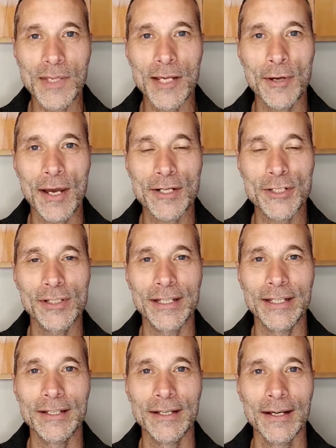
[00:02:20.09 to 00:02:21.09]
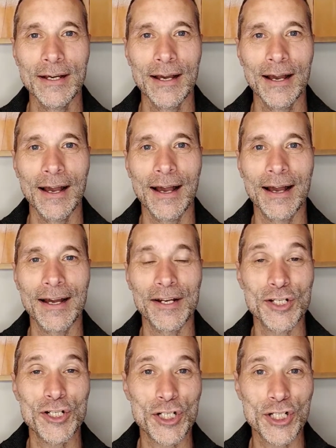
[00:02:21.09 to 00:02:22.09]
You actually uh,
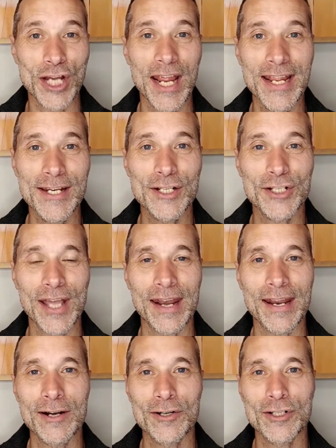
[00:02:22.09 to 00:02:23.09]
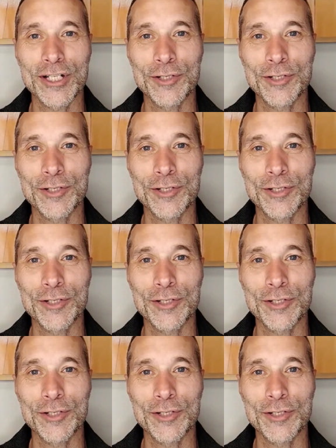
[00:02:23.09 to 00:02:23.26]
change that energy,